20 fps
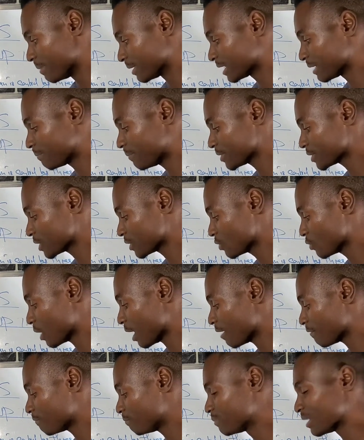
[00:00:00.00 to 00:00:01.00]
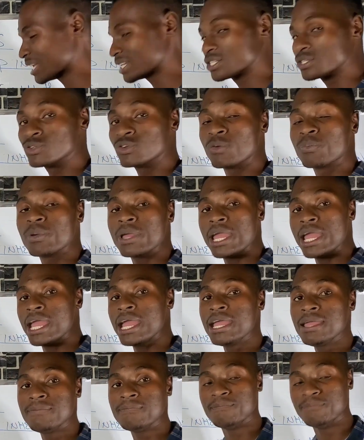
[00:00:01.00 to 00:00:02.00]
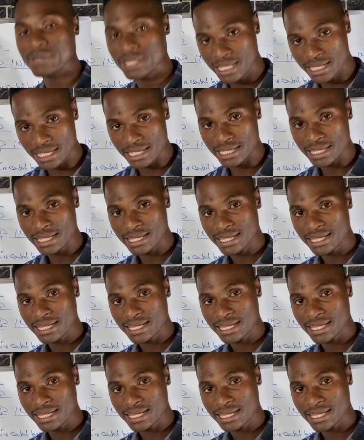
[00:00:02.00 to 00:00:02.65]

but a person who have blood group AB.